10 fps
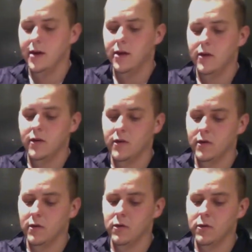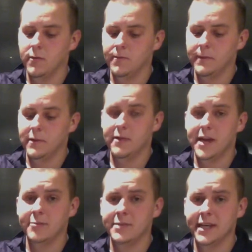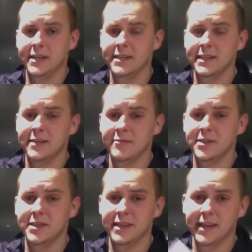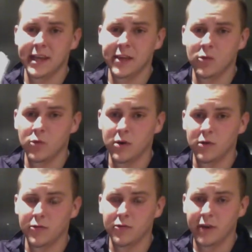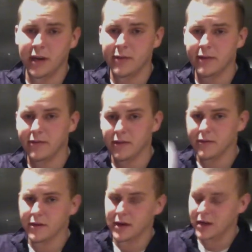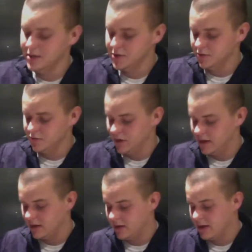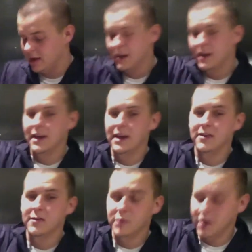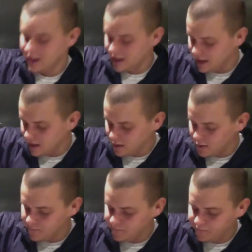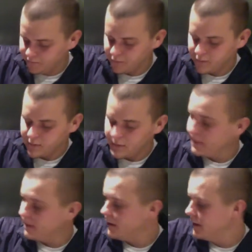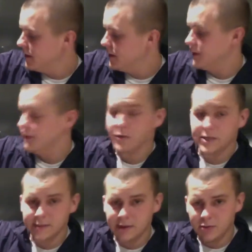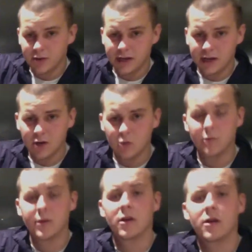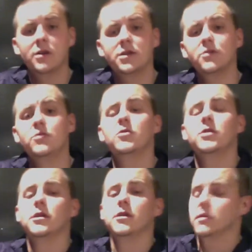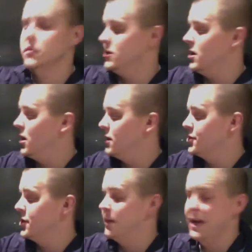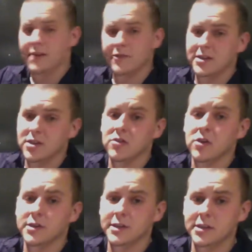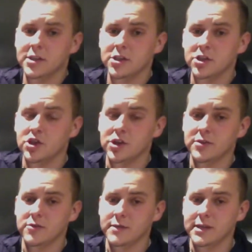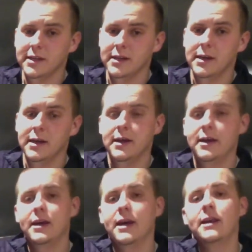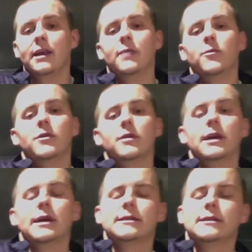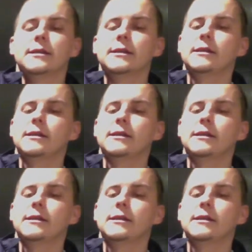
So top 10 teams in the world ranked by FIFA on June 5th. Into the bucket they go. The first team I pull out of here will belong to Jeremy Andrick's London's Gentlemen. And they will get,